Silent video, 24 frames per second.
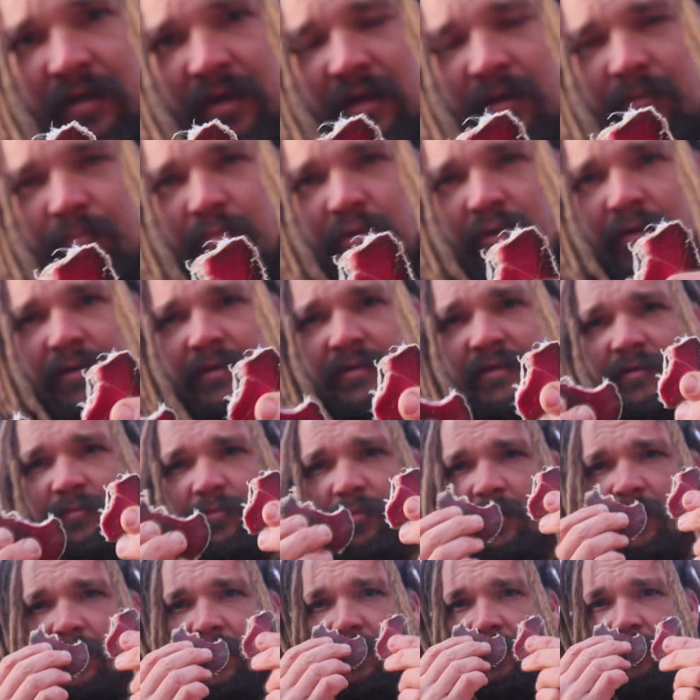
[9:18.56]
of pulls
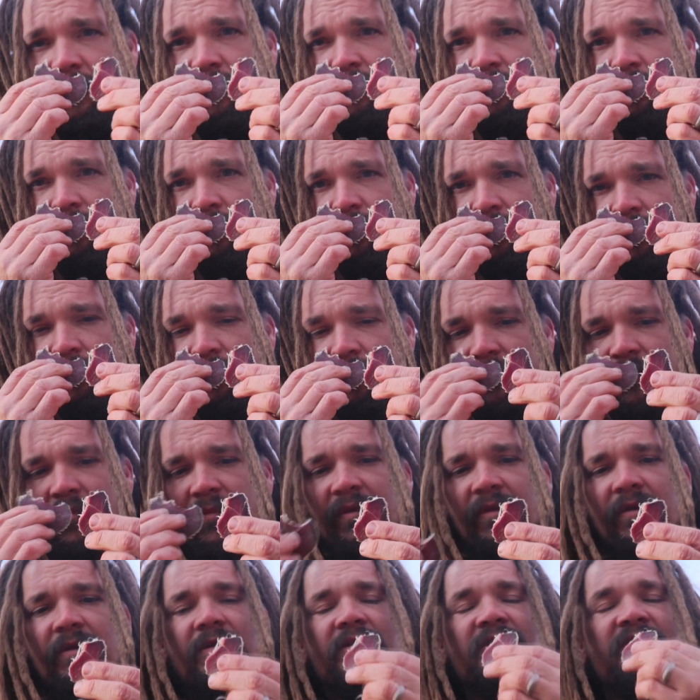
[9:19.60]
apart.
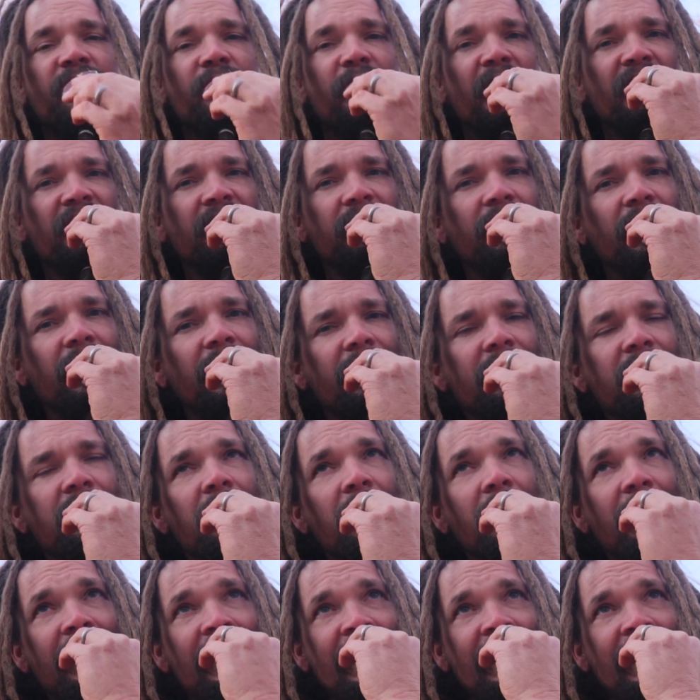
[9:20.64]
It smells nice.